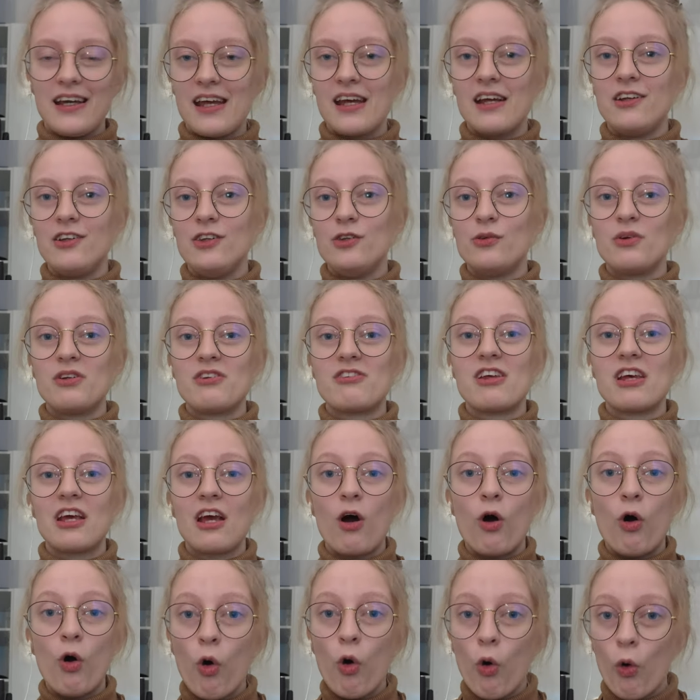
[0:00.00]
again, you can
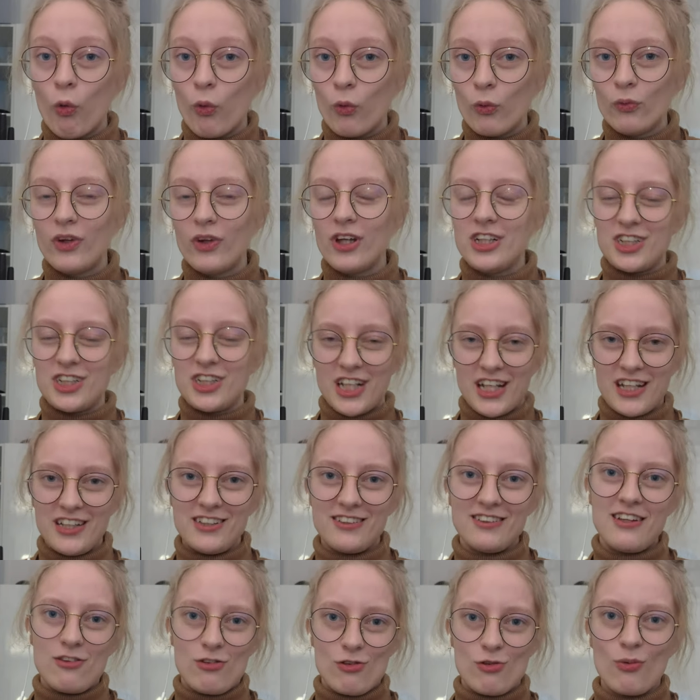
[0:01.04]
take a whole
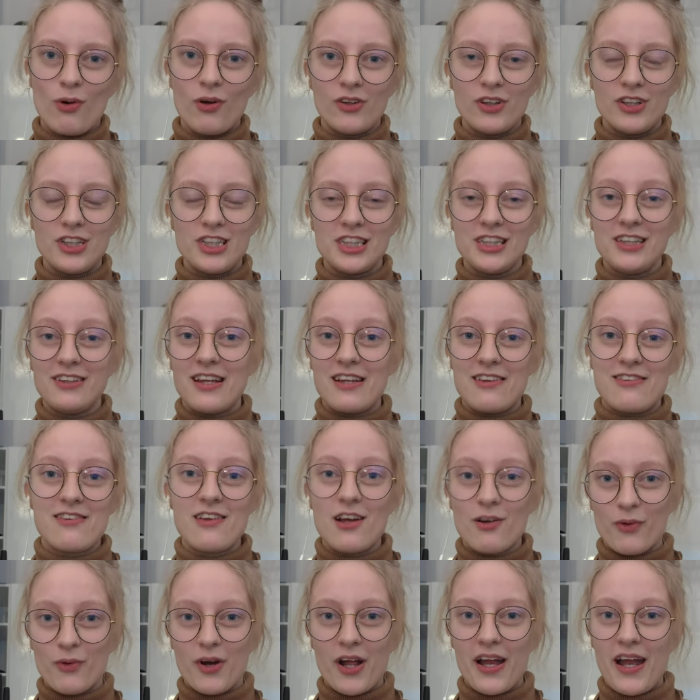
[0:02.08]
education in zoology. That's
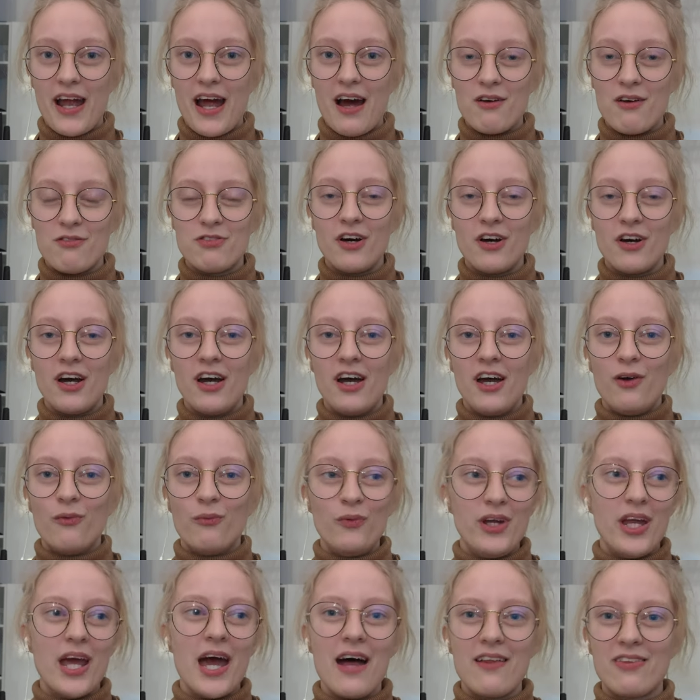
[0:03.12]
not what I have.
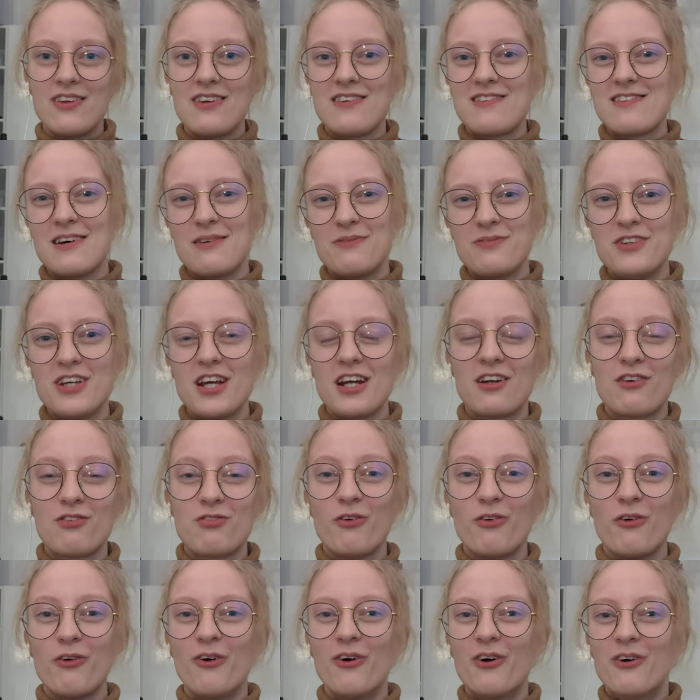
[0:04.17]
We had this subject
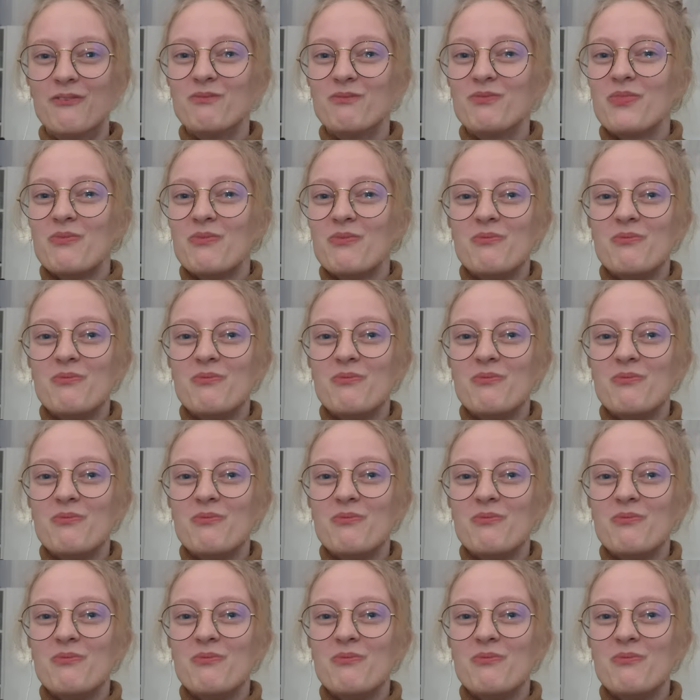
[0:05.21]
for